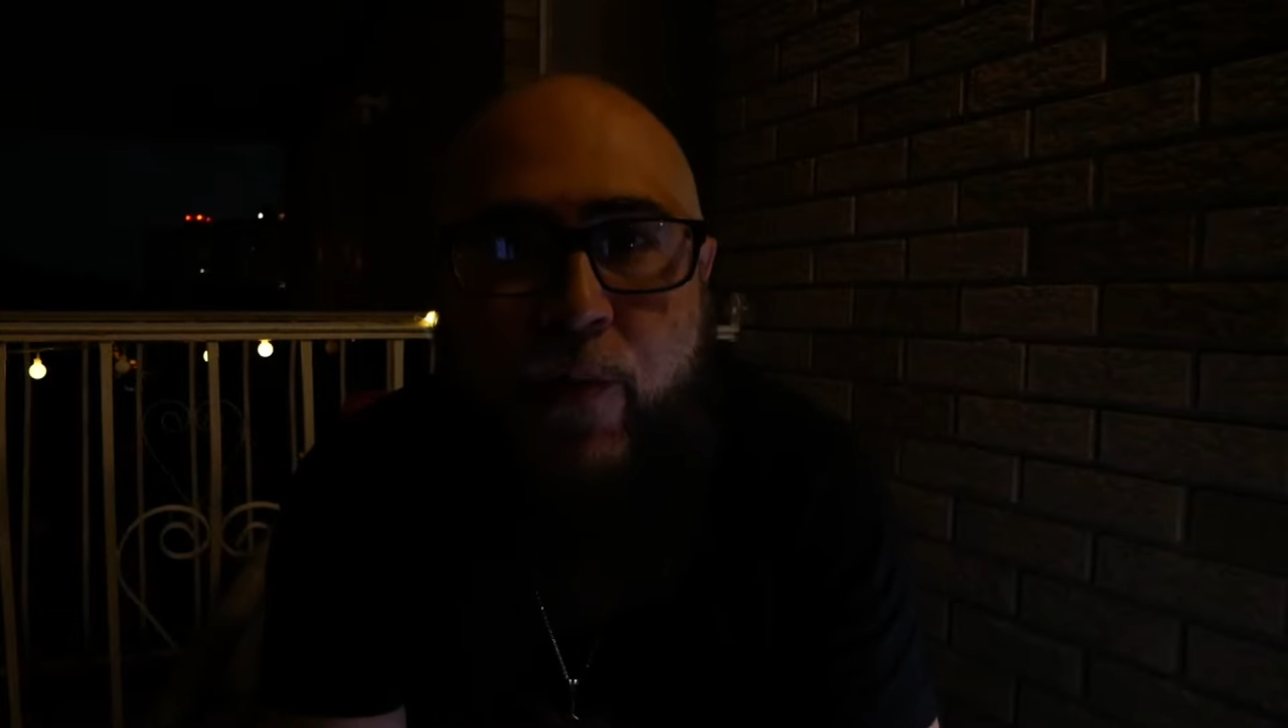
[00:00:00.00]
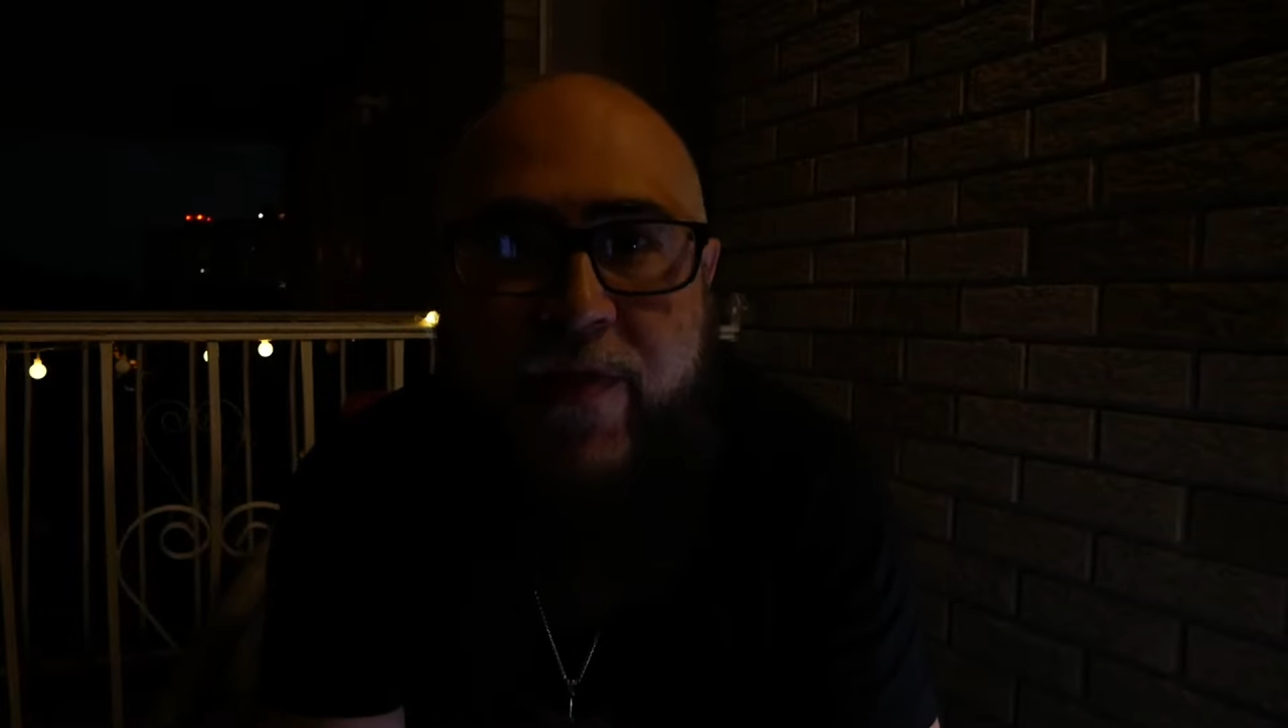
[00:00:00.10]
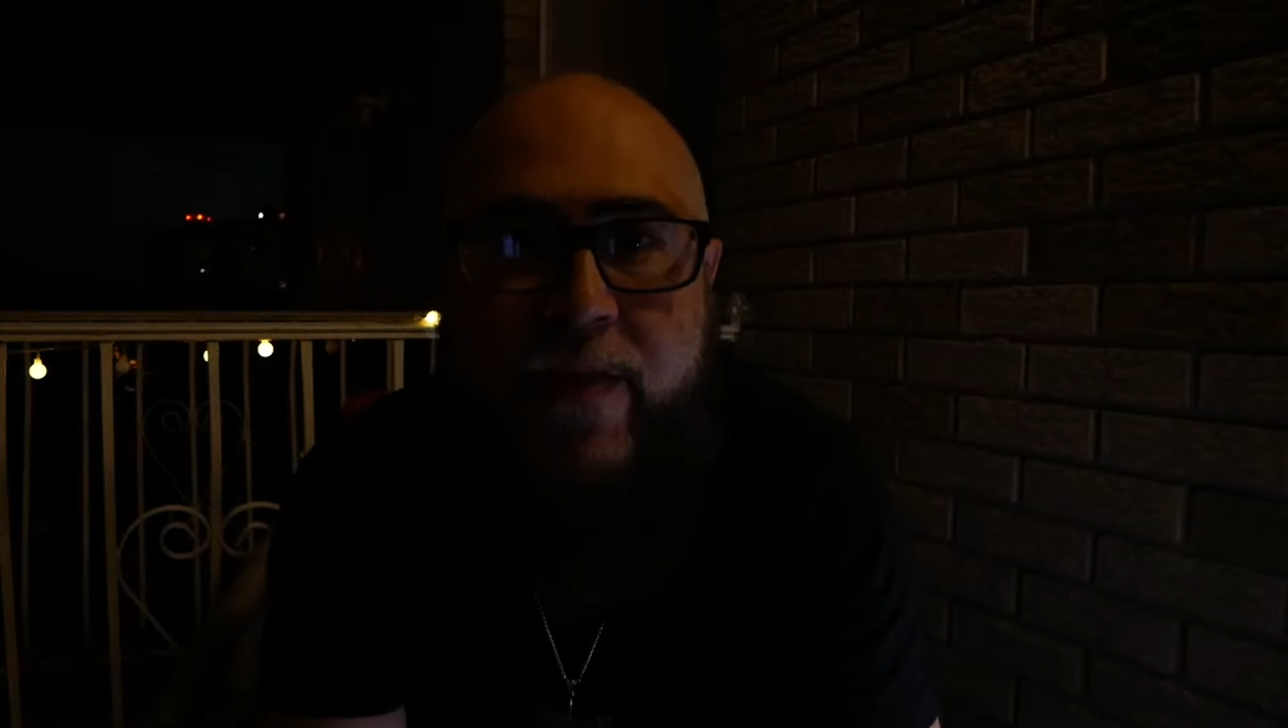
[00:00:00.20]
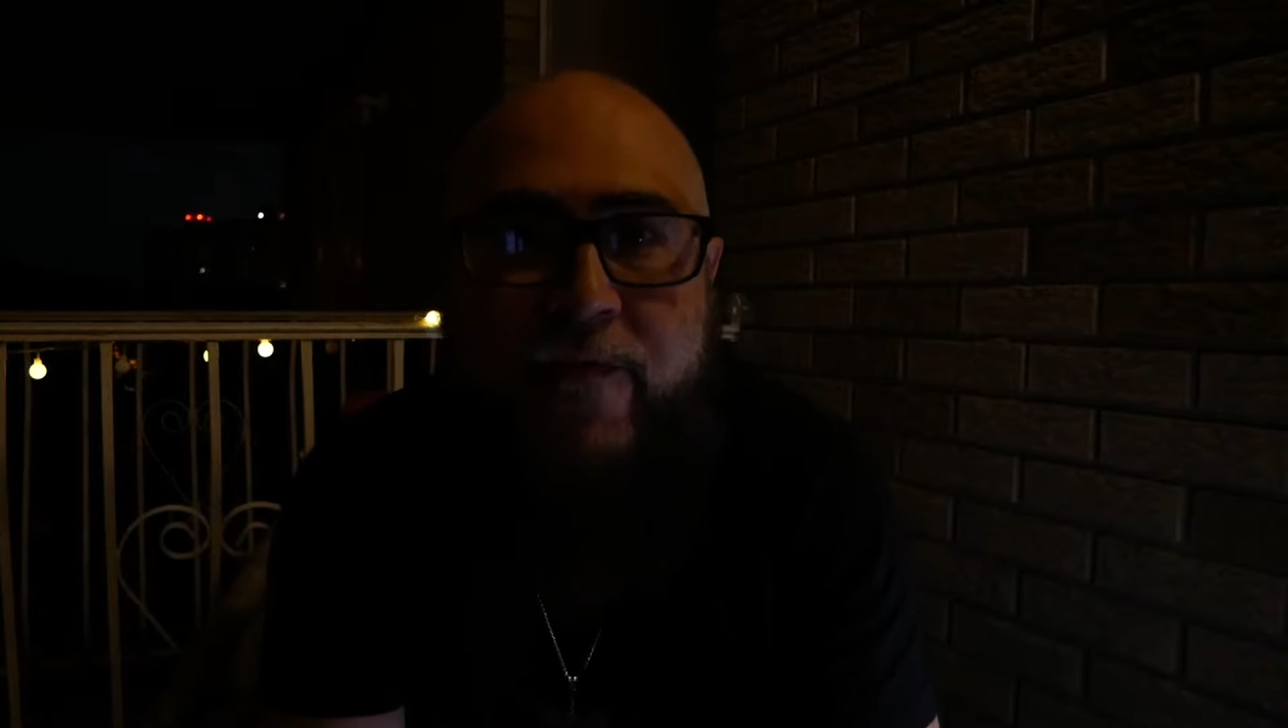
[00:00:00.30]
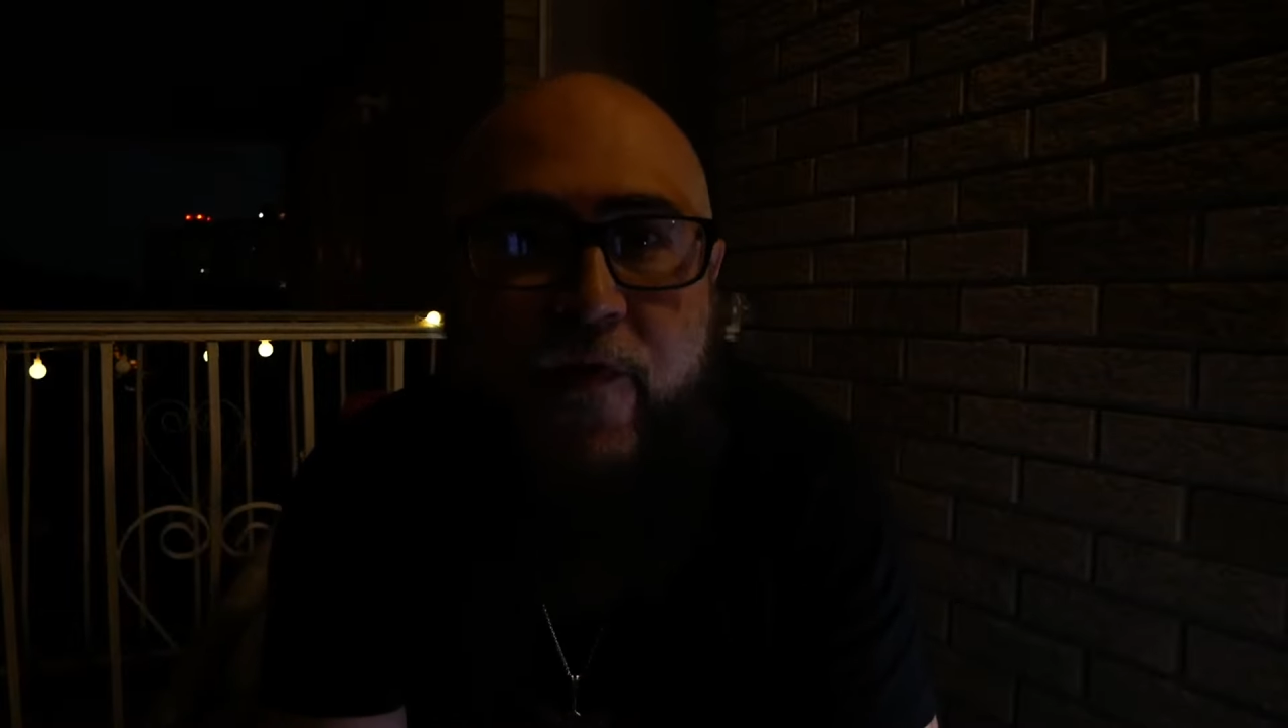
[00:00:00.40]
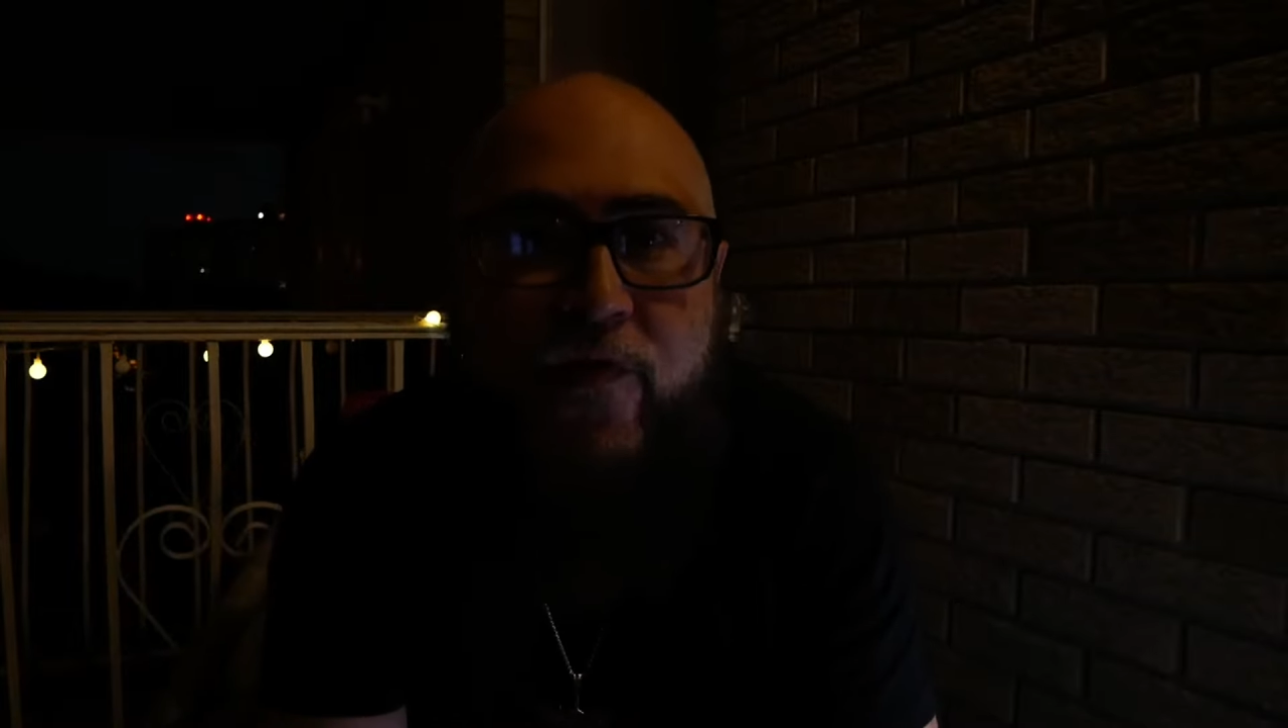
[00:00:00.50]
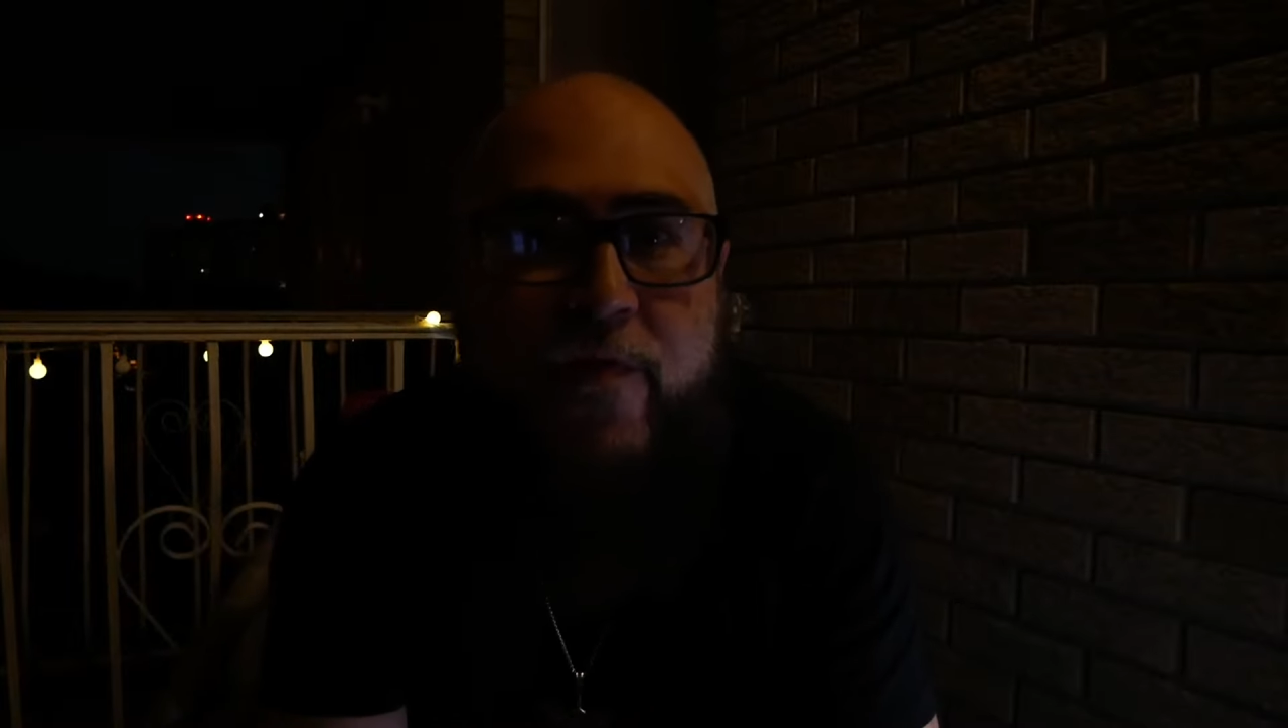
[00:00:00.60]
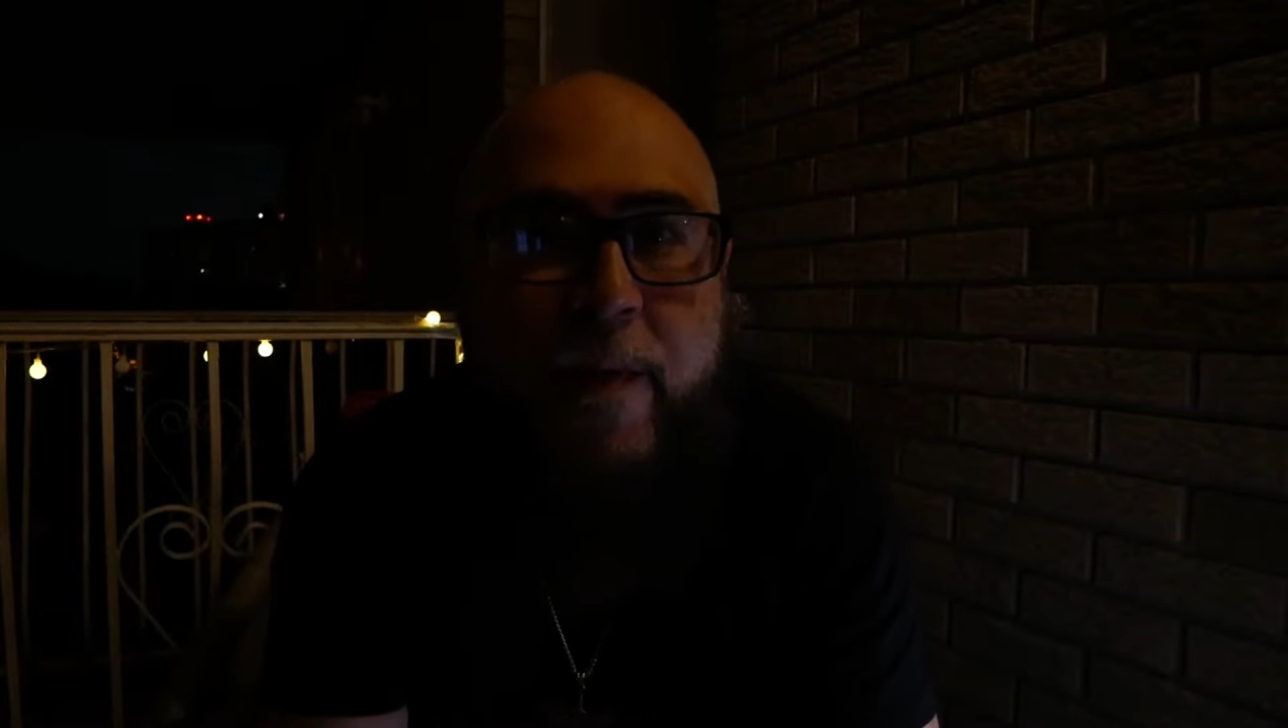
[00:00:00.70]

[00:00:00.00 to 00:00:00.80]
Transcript: within the First